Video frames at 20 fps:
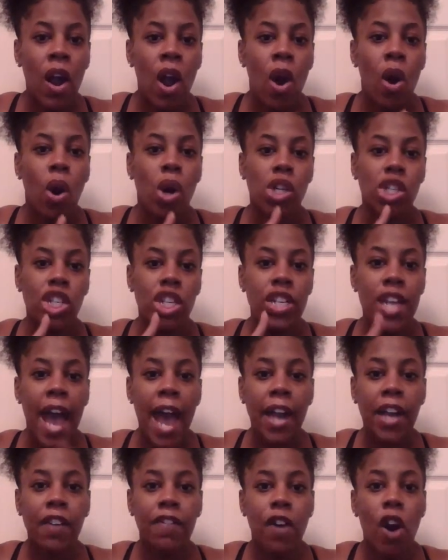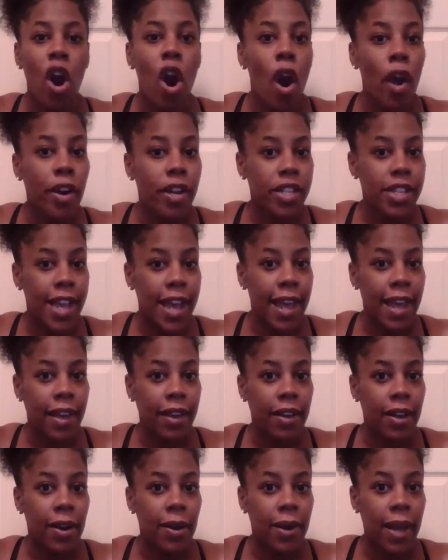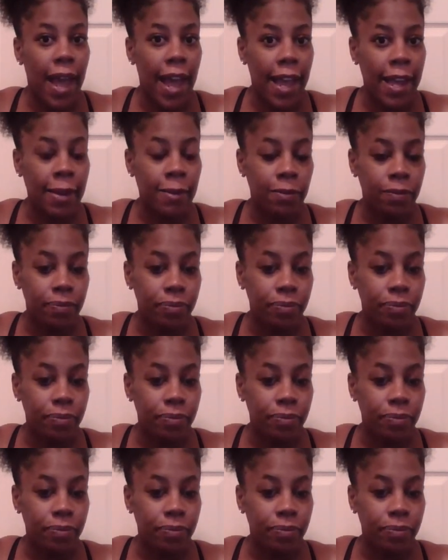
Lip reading: or she died of a heart attack, okay?